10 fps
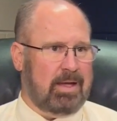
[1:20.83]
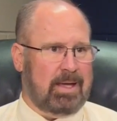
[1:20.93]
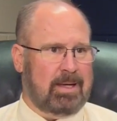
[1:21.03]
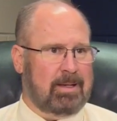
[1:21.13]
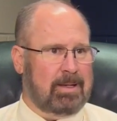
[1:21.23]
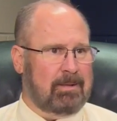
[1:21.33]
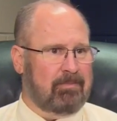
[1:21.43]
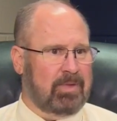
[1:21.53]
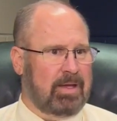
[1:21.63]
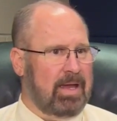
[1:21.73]
And
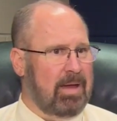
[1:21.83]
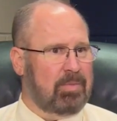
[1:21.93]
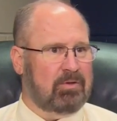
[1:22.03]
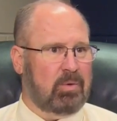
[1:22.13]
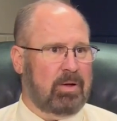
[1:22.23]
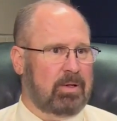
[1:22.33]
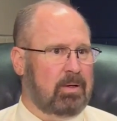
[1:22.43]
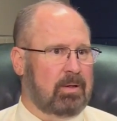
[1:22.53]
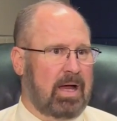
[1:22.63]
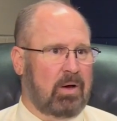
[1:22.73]
it happens around
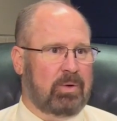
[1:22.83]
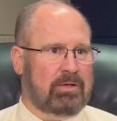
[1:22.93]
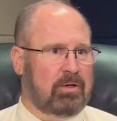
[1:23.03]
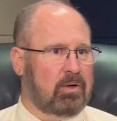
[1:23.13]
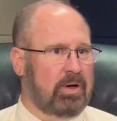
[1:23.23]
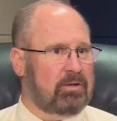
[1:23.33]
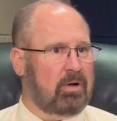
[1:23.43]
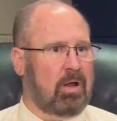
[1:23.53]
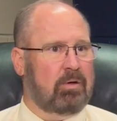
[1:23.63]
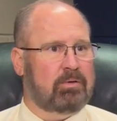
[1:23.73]
here. I arrested a
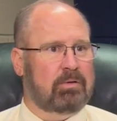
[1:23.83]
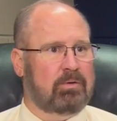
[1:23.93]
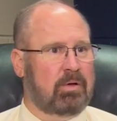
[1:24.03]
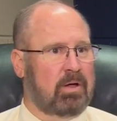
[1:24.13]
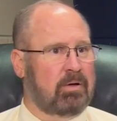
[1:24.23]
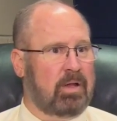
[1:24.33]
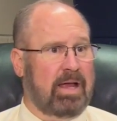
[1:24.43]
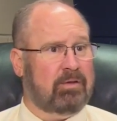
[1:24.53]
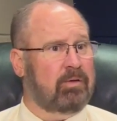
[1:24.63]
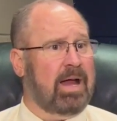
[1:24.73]
correctional officer
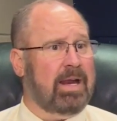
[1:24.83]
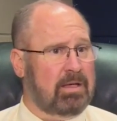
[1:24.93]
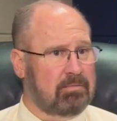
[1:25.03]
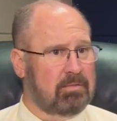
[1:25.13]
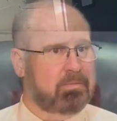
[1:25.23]
last Friday.